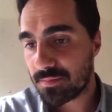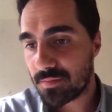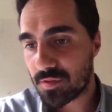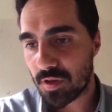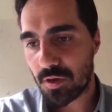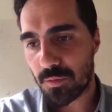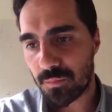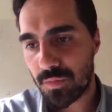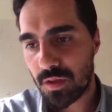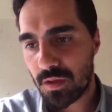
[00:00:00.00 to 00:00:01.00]
So
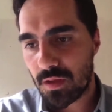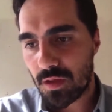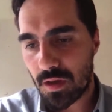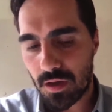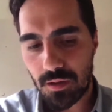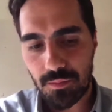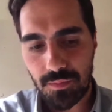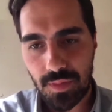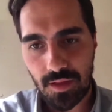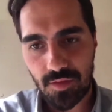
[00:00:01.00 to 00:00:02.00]

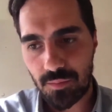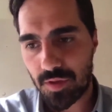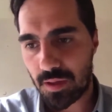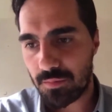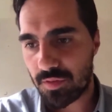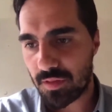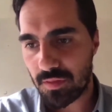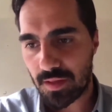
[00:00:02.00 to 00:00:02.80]
that's sometimes the